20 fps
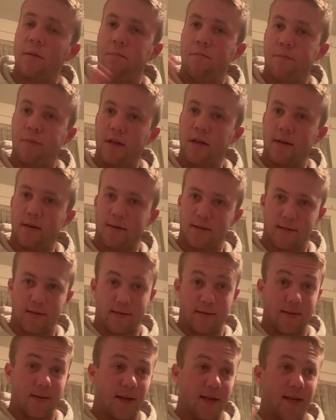But,
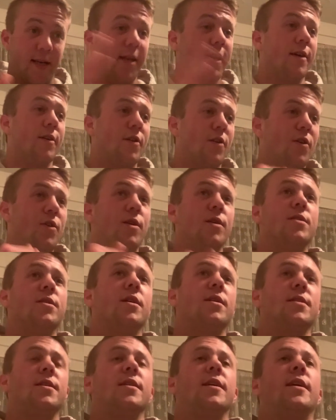you know, along the
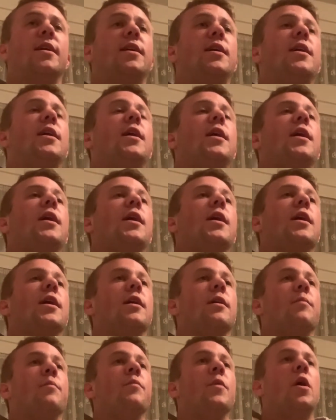sides of that,
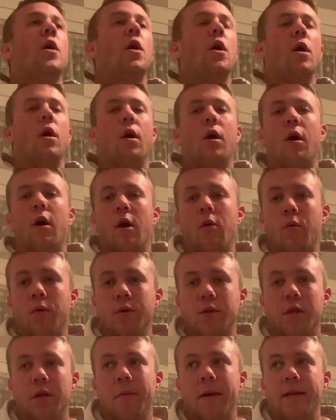I want
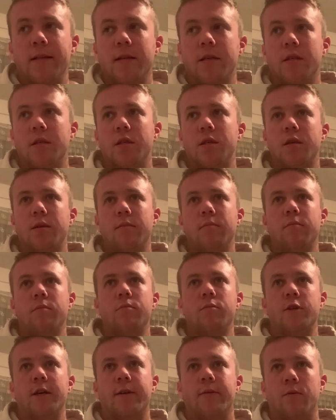to make this
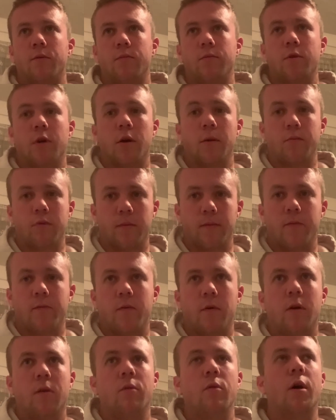channel go proper
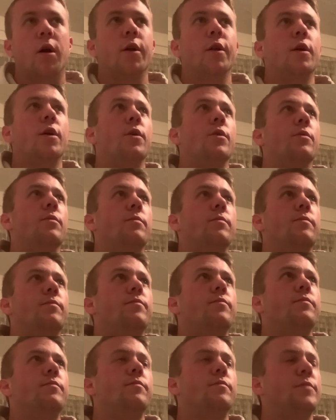viral. I know
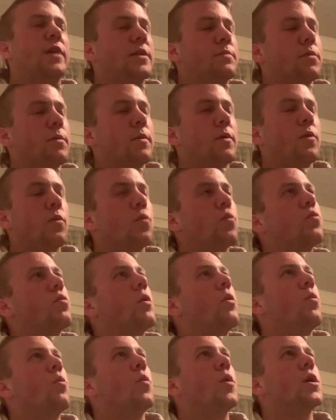that's probably the
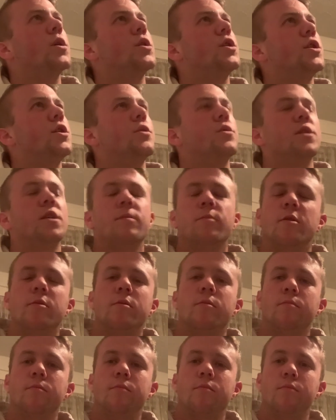wrong word to use at the
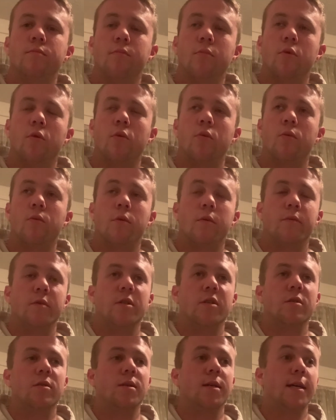moment, or
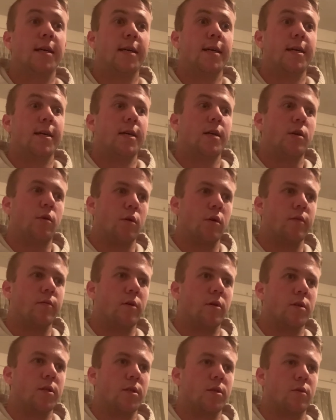obviously because
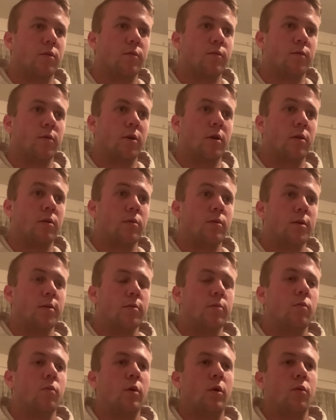coronavirus has gone viral and
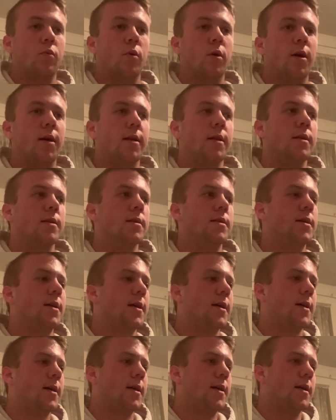worldwide, and
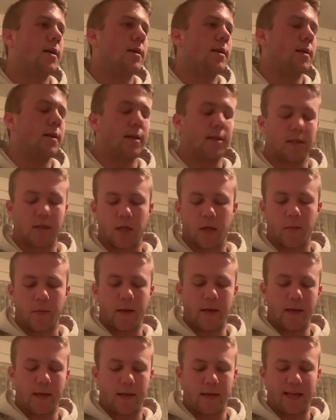there's so
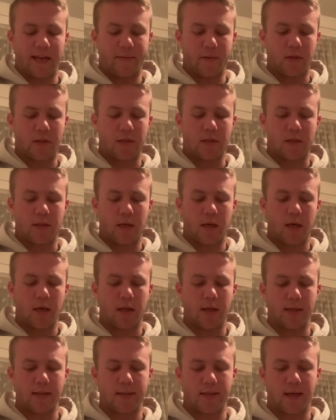many deaths,
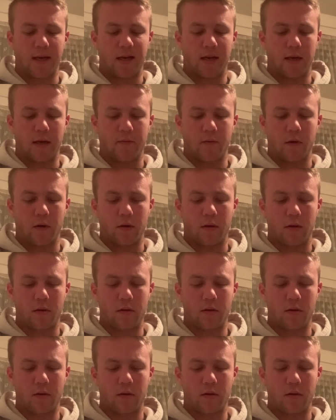this, that, and the other.